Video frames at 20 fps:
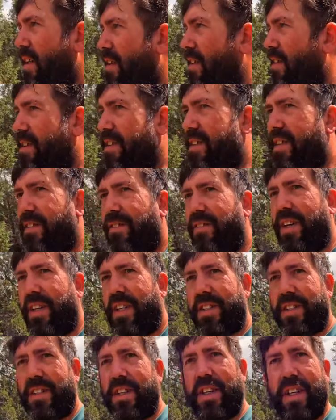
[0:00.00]
There's a
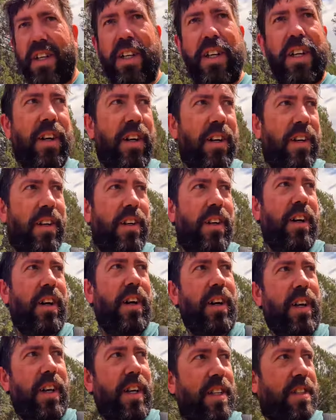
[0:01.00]
fence line there.
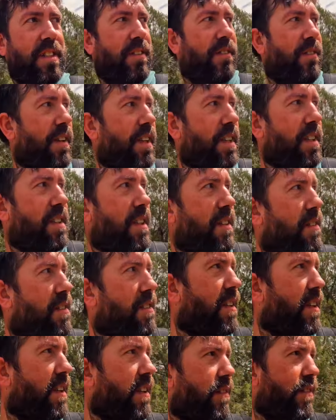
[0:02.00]
Oh, there's the fence I
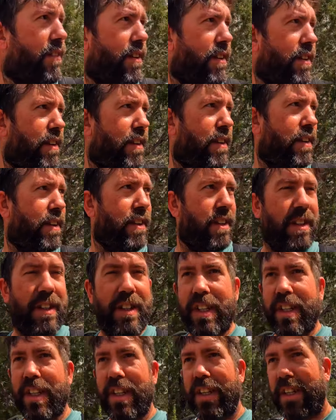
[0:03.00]
was looking for.
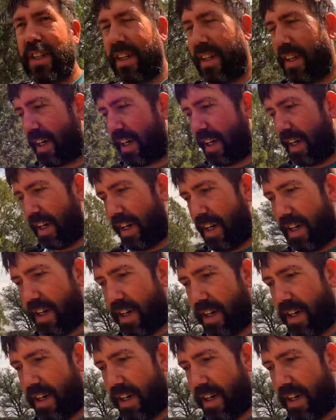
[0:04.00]
Okay.